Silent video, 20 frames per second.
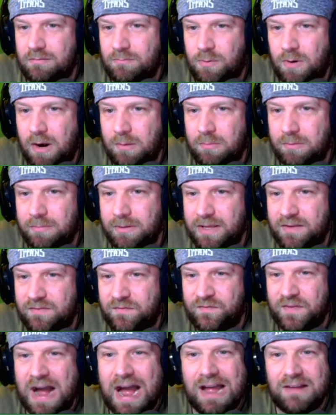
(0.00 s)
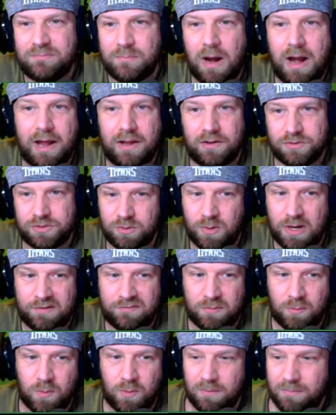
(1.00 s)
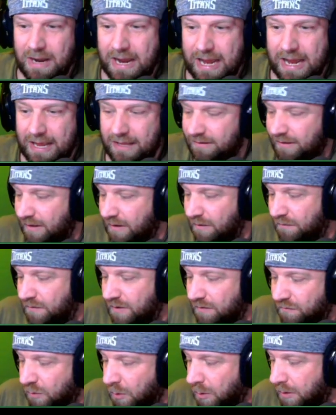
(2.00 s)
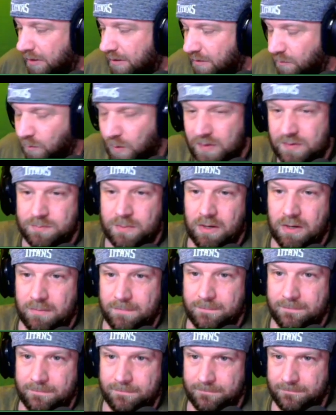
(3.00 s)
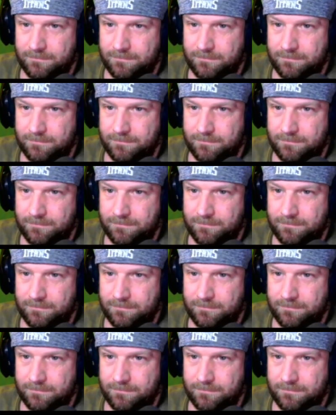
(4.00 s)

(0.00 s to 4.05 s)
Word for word: probably five miles away from where my aunt lived in Florida, in West Palm.